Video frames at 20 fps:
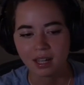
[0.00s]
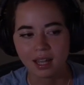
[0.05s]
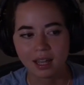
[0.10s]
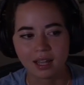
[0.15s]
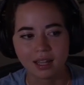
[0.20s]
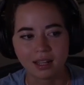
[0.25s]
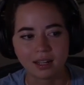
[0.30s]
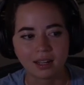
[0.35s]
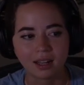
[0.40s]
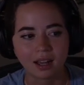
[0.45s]

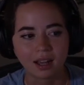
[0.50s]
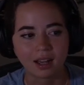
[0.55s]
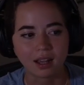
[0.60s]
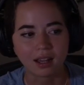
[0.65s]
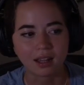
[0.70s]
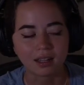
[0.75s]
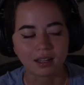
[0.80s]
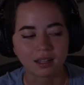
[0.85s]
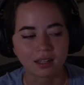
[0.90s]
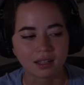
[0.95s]
And
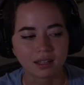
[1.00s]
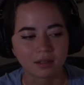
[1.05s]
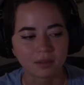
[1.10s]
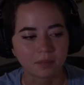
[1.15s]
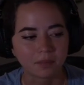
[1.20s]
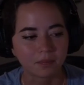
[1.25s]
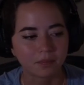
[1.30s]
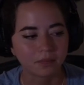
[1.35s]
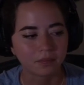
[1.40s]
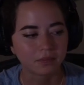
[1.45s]
I, uh,
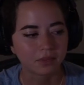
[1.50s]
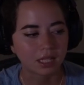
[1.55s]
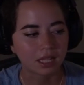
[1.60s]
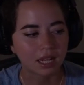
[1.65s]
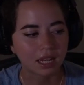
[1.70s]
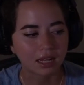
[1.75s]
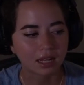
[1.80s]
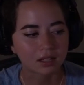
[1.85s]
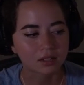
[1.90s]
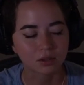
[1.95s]

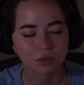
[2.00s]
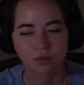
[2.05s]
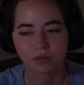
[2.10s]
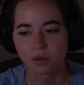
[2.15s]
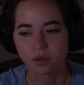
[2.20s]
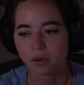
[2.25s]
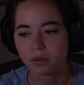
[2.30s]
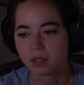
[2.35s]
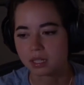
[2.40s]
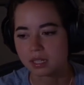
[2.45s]
he answered the
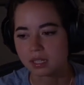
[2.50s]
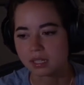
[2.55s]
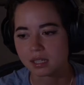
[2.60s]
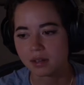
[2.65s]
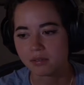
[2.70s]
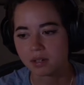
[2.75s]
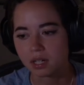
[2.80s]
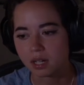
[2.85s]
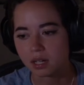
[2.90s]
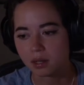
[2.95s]
phone at like
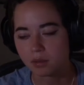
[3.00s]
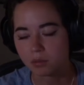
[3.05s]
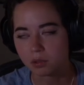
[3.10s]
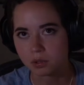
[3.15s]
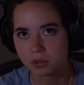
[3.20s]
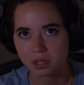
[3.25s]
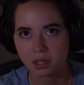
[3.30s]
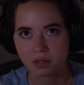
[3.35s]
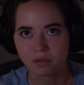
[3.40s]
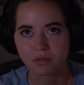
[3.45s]
7 a.m., which
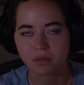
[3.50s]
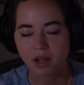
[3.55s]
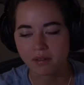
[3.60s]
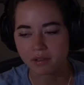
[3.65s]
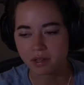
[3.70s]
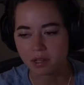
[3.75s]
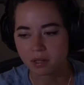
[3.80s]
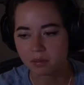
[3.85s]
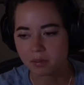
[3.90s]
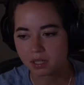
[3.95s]
was like 5
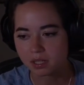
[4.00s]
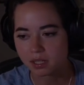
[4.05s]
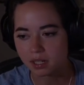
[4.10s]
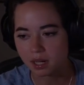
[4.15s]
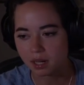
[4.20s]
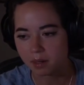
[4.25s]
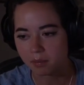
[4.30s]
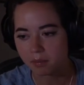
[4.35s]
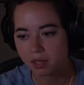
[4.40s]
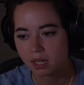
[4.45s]
a.m. his
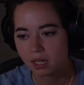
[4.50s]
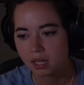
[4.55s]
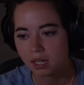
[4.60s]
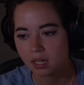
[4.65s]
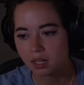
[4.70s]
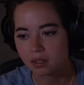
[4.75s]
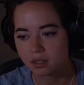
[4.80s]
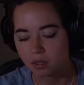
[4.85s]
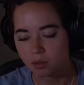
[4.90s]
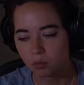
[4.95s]
time.
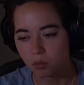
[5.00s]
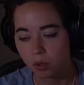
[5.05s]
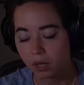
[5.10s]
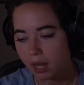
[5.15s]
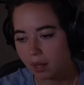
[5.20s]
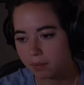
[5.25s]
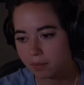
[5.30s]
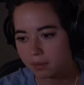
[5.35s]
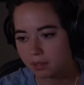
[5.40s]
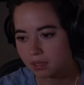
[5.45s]
And I was like, what
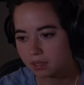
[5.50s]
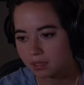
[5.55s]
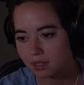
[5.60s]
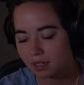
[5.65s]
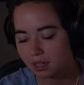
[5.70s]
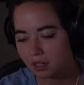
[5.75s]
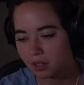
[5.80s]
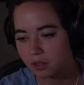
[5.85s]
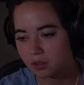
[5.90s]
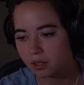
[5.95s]
happened?
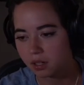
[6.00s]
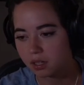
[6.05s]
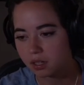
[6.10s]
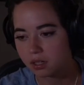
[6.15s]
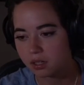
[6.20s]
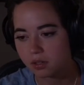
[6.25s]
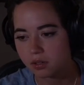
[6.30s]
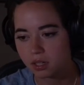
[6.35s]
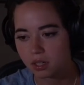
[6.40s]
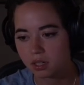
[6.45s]
Like, are you good?
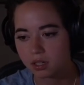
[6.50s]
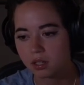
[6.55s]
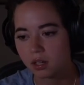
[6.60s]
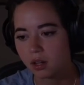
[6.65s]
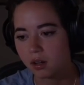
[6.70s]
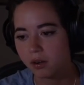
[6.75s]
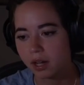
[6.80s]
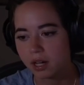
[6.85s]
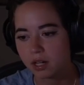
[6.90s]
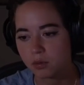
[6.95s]
And he's like,
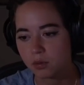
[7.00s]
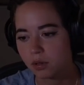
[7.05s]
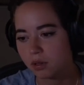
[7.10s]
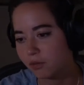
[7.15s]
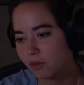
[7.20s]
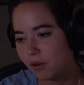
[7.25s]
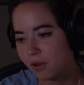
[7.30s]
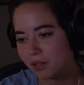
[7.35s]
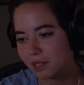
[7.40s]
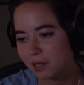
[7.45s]
no, I just want to
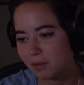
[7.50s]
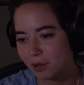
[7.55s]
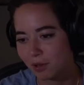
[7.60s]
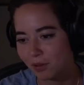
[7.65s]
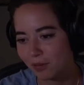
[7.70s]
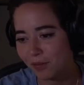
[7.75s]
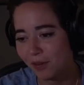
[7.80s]
fall asleep on the